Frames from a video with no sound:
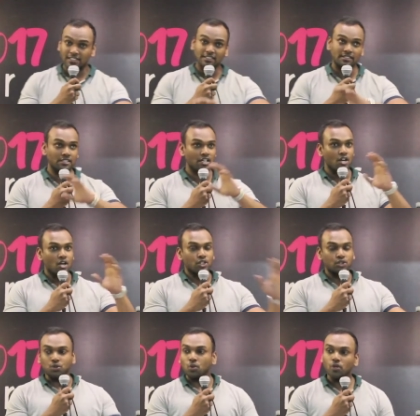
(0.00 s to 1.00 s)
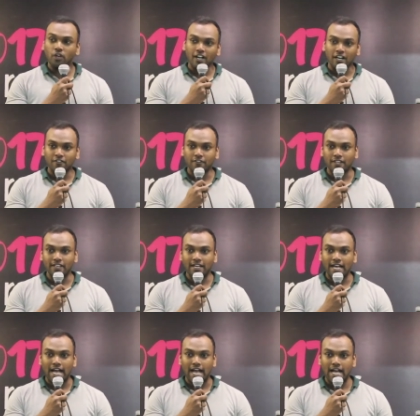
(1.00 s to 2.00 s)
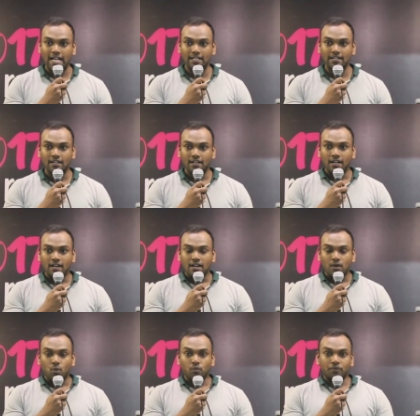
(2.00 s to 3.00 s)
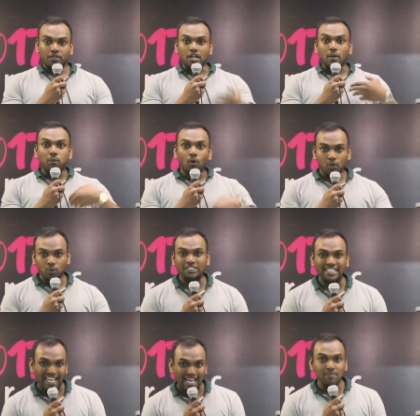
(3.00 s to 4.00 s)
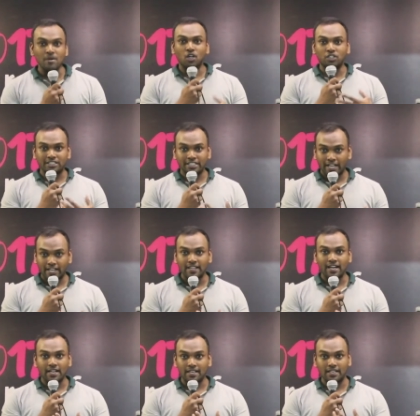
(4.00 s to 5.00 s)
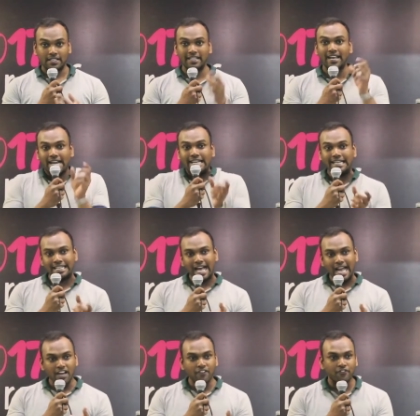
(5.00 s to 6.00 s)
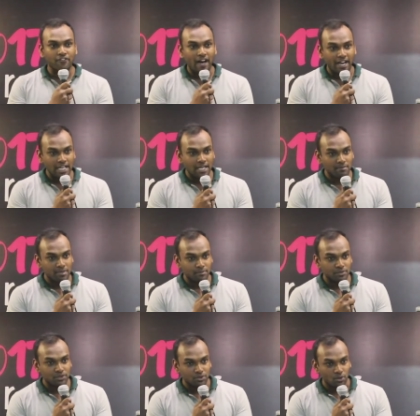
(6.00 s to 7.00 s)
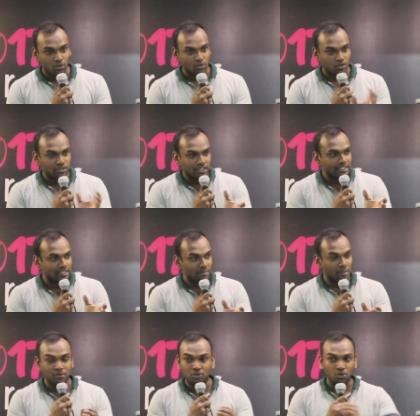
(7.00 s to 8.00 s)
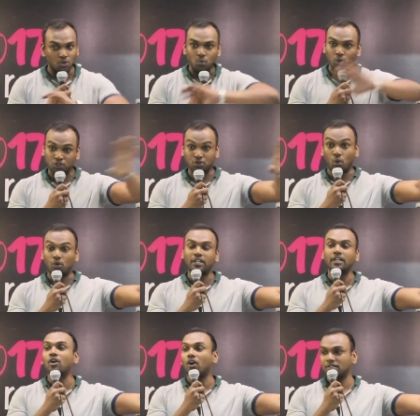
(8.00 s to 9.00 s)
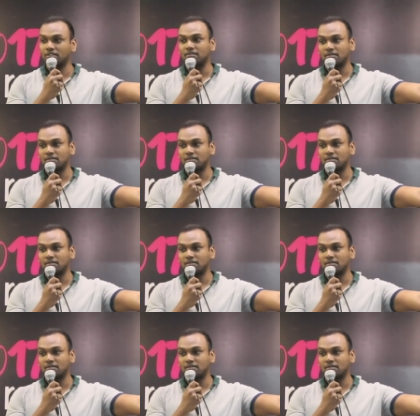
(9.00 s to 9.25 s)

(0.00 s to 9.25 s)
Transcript: this sonography, and the report which came out said that the entire 5 mm stone or 6 mm stone was totally gone.